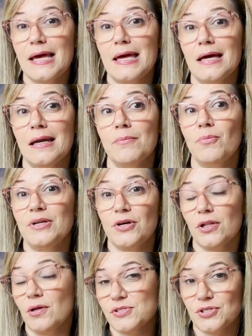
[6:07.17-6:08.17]
when you're
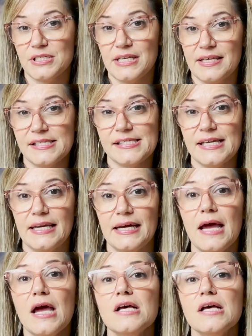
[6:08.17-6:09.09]
closer to this city.